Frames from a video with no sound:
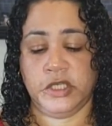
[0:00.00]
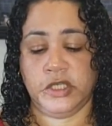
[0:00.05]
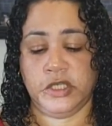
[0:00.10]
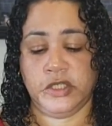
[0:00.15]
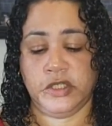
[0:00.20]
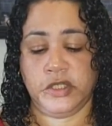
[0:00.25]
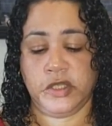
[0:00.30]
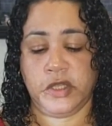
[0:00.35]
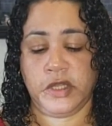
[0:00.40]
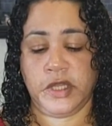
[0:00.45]

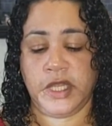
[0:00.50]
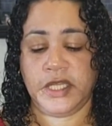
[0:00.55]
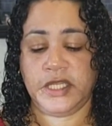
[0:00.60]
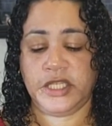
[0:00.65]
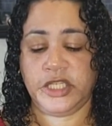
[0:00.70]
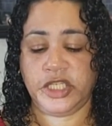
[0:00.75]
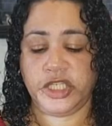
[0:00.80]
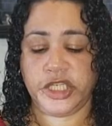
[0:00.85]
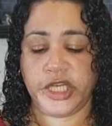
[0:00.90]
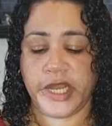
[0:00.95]
So
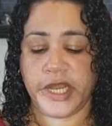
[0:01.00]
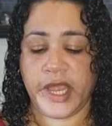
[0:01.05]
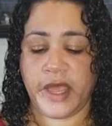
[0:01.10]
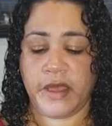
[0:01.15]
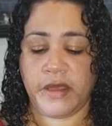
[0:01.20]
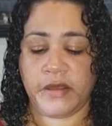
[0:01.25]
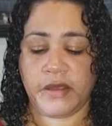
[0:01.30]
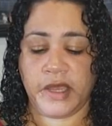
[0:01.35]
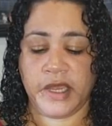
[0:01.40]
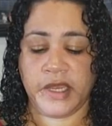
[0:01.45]
let's check
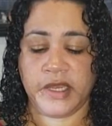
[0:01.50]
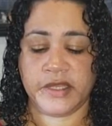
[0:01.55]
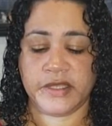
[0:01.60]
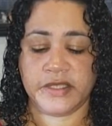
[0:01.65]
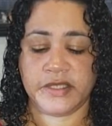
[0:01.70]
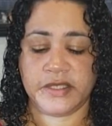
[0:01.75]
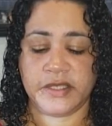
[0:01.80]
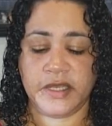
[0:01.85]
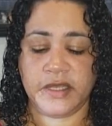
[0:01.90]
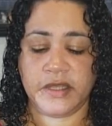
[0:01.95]
out. I can
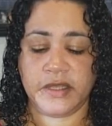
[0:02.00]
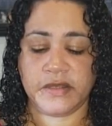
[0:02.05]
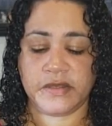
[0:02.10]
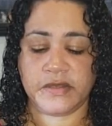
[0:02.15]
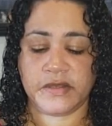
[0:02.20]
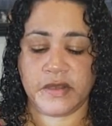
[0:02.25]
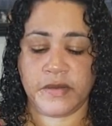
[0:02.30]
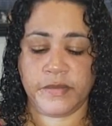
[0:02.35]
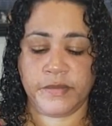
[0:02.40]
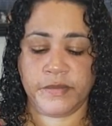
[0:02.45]
see that
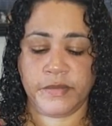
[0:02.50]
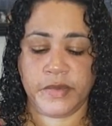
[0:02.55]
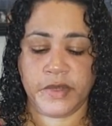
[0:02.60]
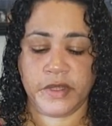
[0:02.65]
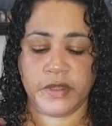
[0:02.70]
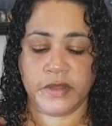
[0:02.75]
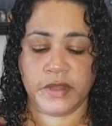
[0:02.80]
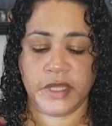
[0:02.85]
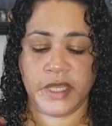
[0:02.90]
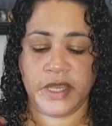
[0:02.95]
some
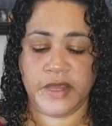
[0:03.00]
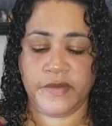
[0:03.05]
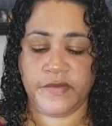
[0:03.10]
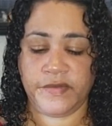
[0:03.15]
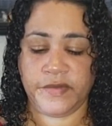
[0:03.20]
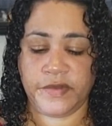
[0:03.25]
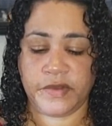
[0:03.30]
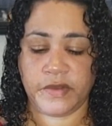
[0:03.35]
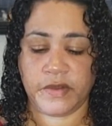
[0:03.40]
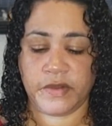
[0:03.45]

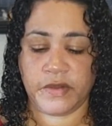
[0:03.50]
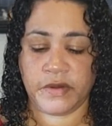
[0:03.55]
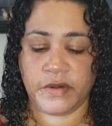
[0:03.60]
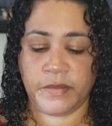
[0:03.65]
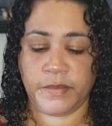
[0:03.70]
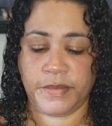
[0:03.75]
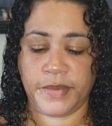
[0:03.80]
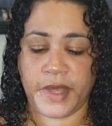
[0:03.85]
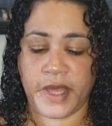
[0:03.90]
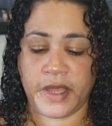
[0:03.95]
leaves on the
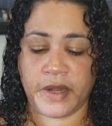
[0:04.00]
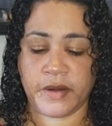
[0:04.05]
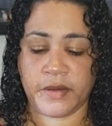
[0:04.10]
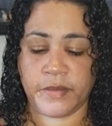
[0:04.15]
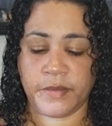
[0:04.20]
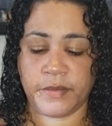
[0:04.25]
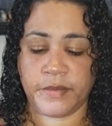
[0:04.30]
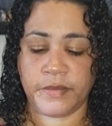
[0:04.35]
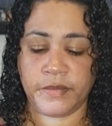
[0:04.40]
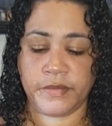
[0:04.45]

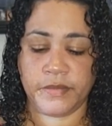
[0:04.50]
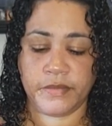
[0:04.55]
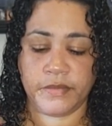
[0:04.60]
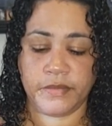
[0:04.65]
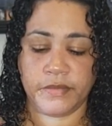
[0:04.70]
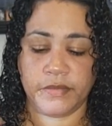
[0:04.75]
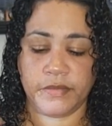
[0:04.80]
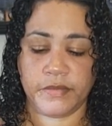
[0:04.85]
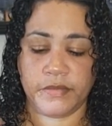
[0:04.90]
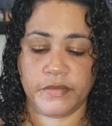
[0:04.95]
bottom
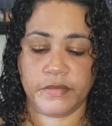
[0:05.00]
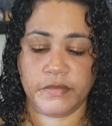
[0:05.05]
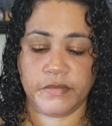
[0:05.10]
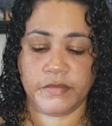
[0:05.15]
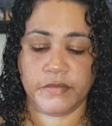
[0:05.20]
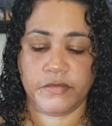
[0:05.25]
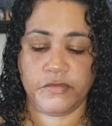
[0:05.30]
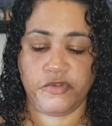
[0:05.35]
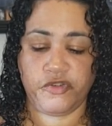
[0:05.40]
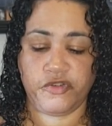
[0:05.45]

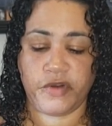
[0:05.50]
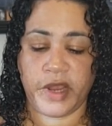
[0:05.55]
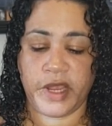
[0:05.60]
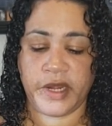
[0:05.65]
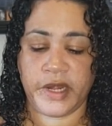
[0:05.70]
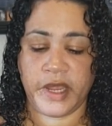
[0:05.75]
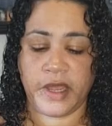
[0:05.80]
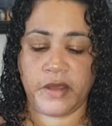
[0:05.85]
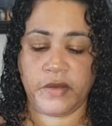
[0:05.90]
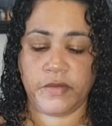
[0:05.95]
dried
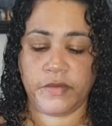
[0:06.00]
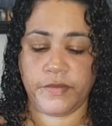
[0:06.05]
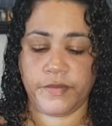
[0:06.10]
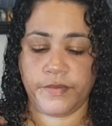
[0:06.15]
out.